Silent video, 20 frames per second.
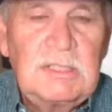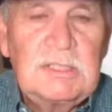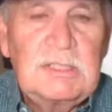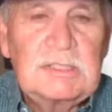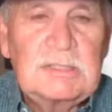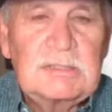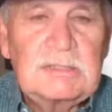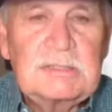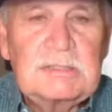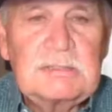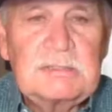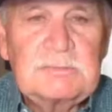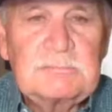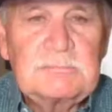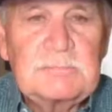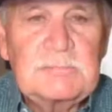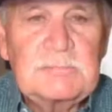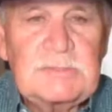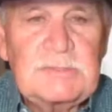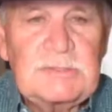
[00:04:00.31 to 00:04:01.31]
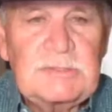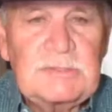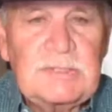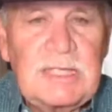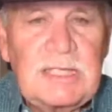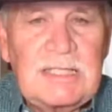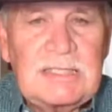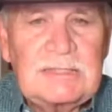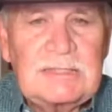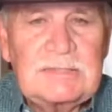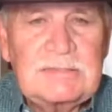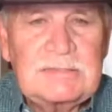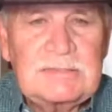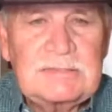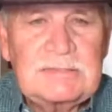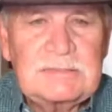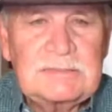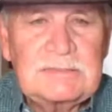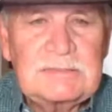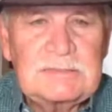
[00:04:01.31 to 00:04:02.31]
You're not
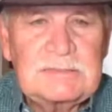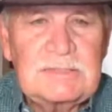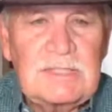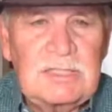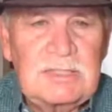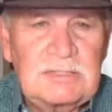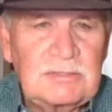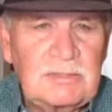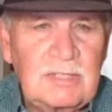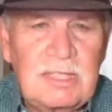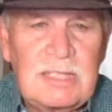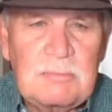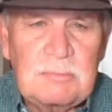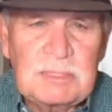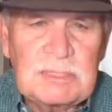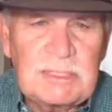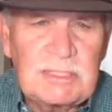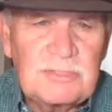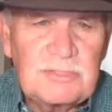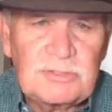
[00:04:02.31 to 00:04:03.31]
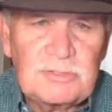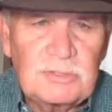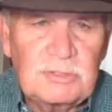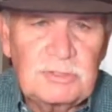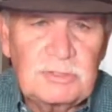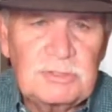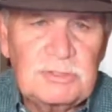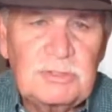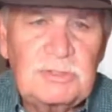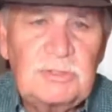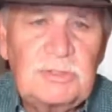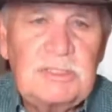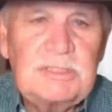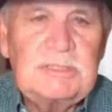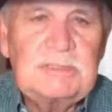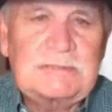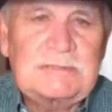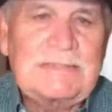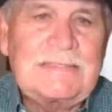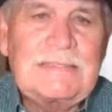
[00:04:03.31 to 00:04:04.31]
under obligation or duty
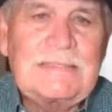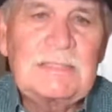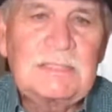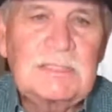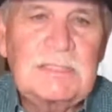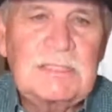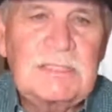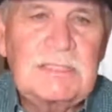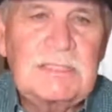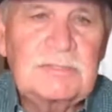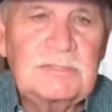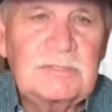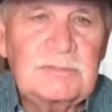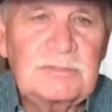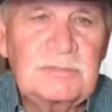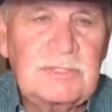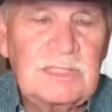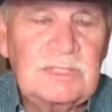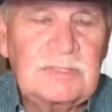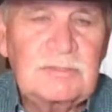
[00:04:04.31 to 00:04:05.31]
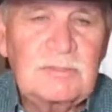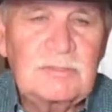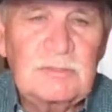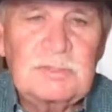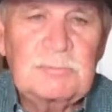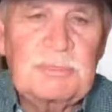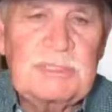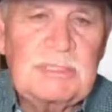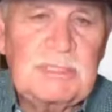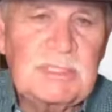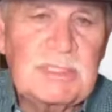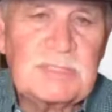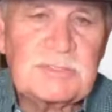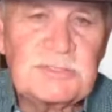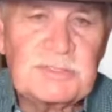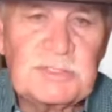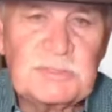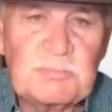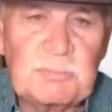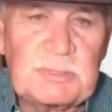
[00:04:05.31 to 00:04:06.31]
legally. You're not going to be less
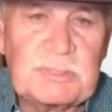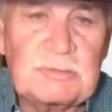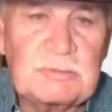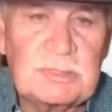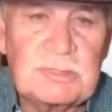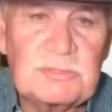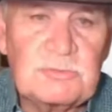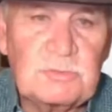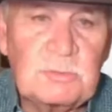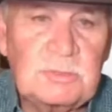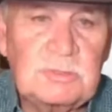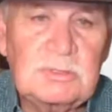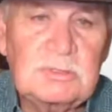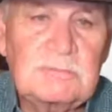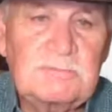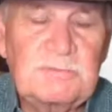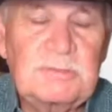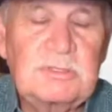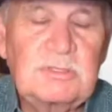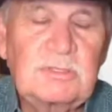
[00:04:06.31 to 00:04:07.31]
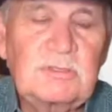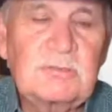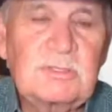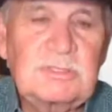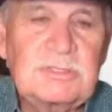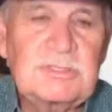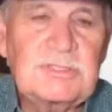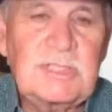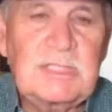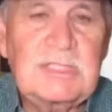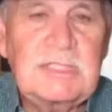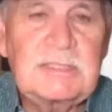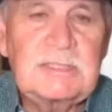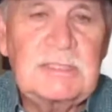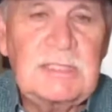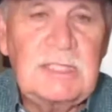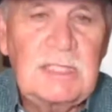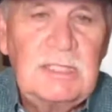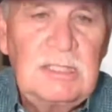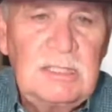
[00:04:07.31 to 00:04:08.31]
spiritual if you don't
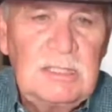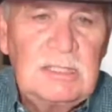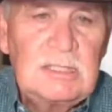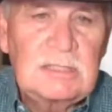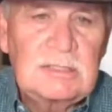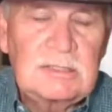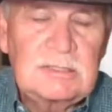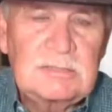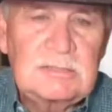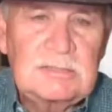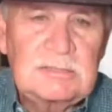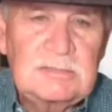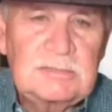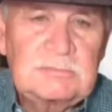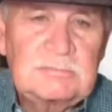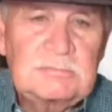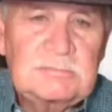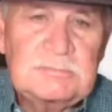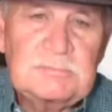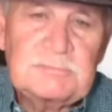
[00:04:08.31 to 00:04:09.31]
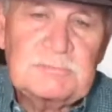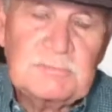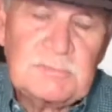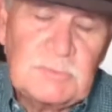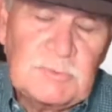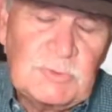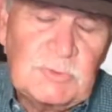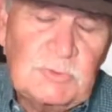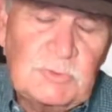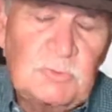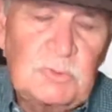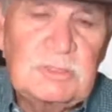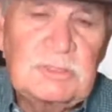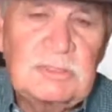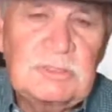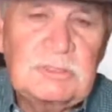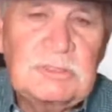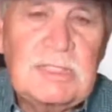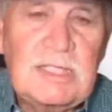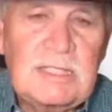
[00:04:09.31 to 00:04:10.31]
attend. You
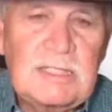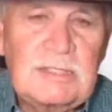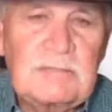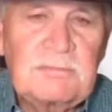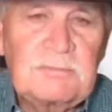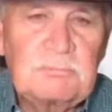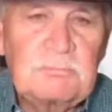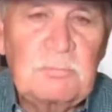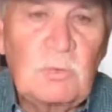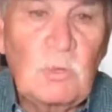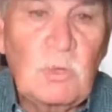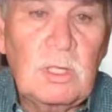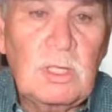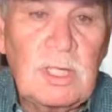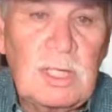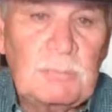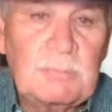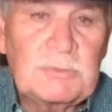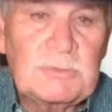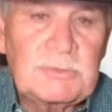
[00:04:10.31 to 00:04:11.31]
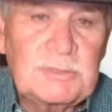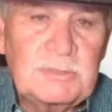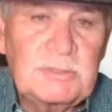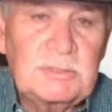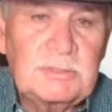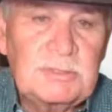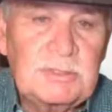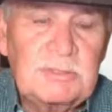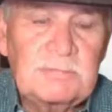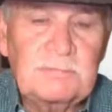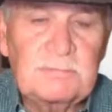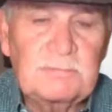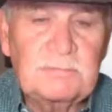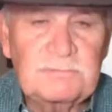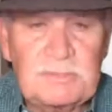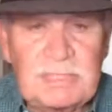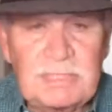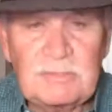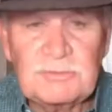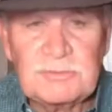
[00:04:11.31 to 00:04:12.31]
will have more opportunity for
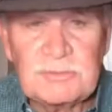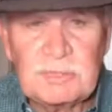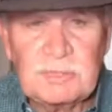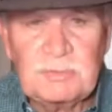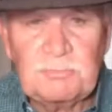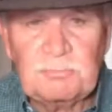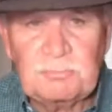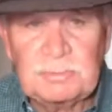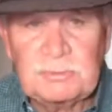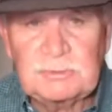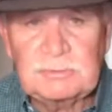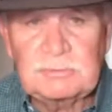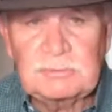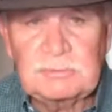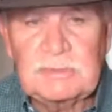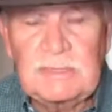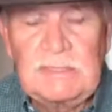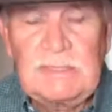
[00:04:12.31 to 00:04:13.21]
fellowship and